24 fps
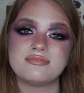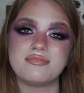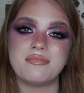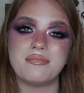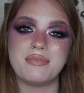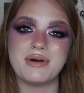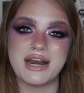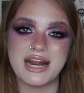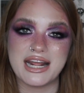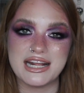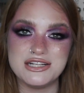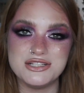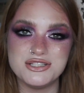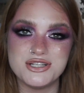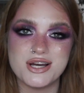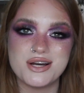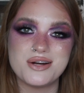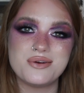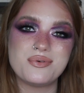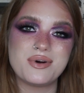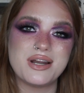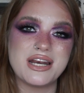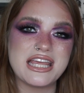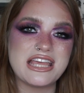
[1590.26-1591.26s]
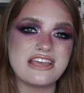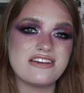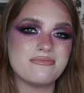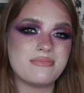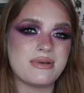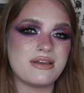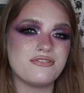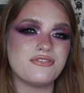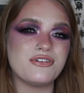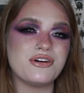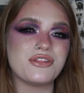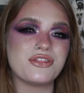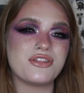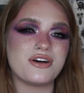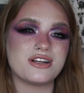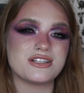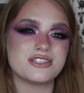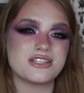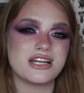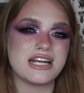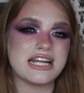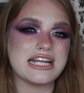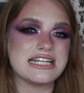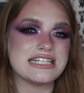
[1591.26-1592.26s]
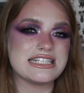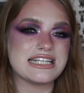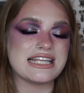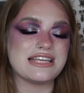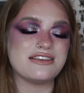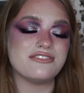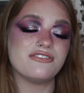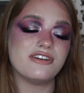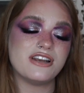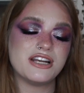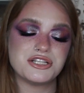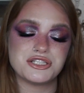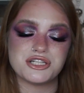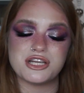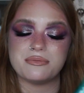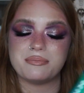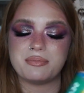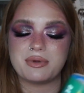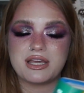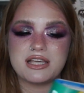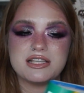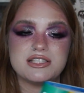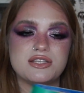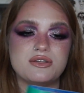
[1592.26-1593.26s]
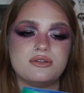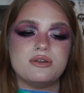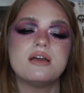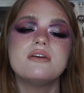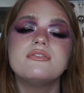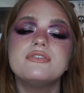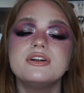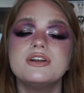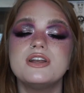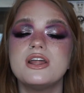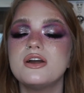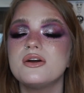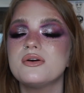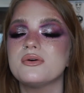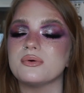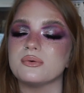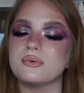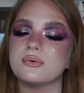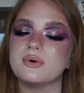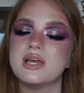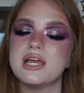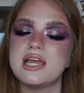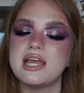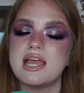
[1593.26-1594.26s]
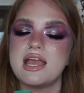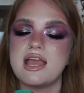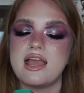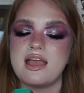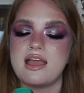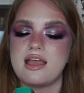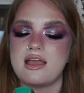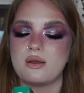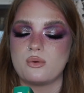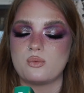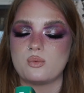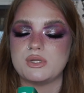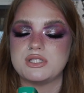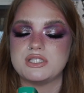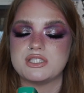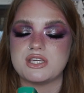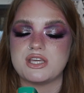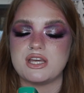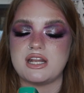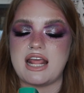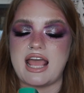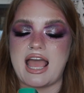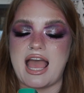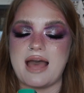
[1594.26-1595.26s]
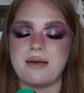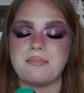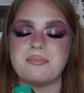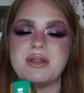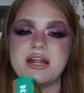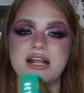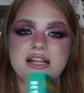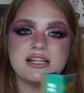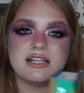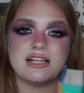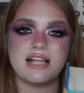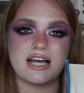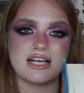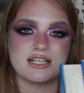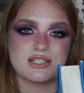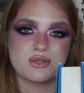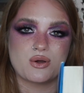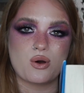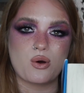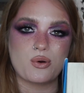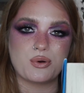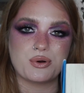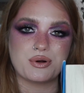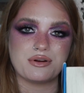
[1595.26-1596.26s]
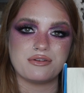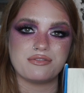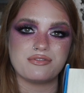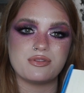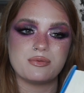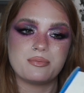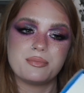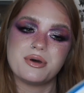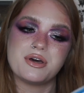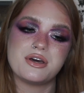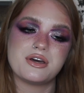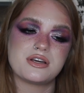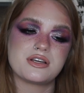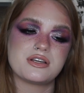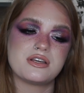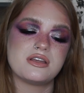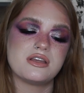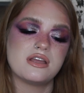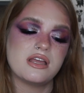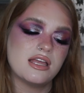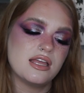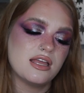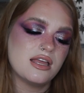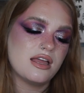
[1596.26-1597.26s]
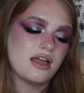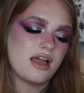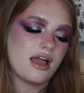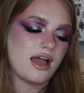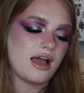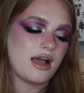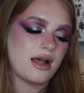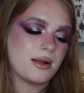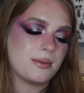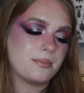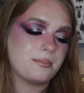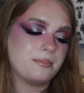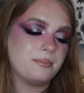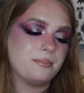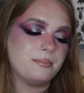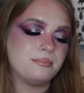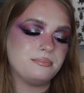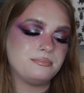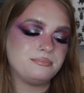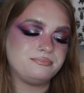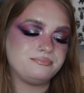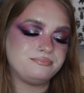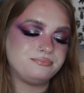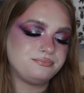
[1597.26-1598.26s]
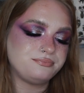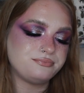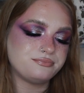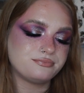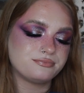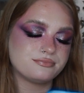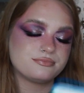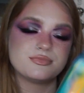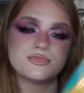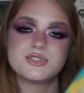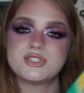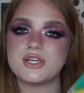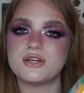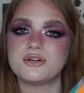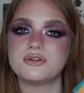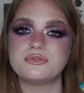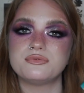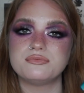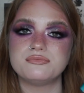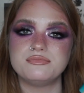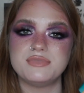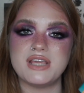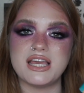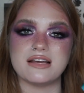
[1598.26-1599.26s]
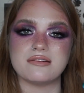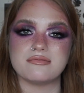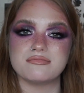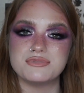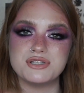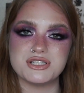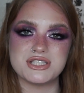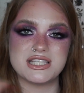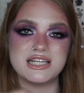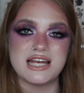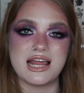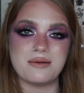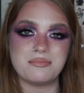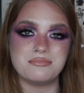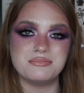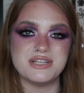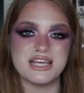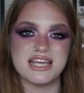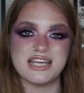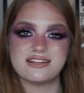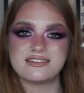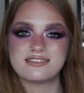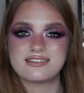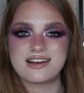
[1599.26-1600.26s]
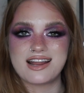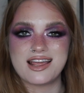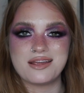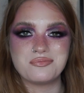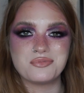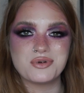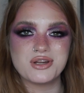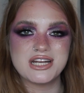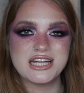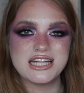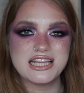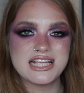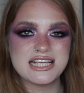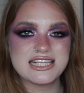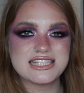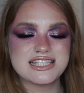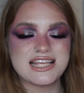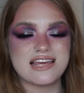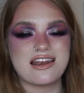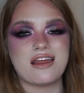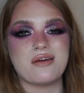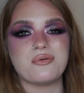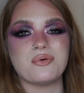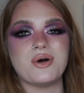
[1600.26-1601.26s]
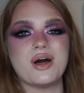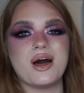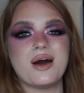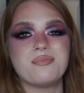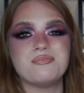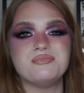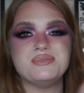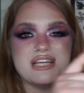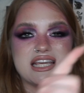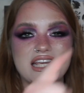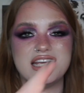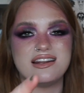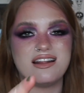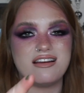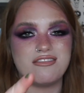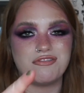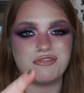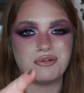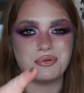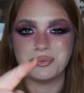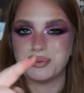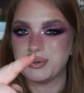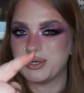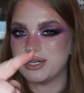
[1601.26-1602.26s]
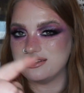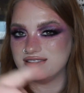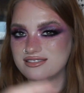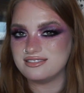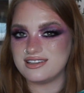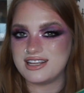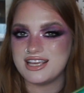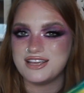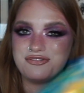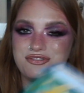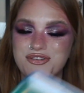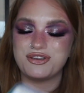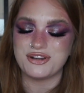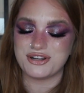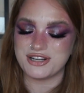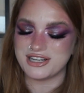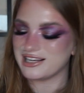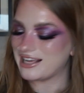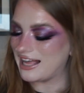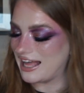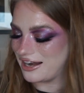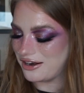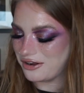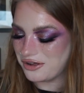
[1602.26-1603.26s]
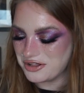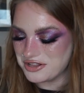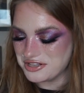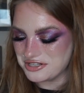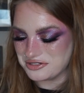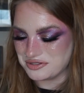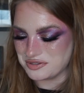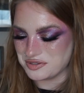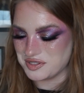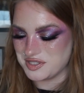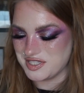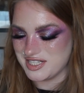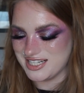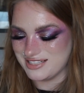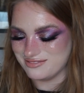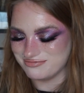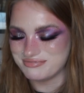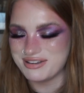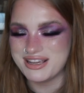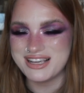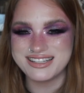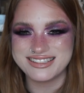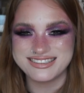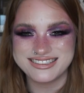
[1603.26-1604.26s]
but I don't want to give my full thoughts on it until I finish it because you never know what's going to happen in the last quarter of the book. Um, so yeah, just an update. I'm reading this and I will update everyone if you're at all interested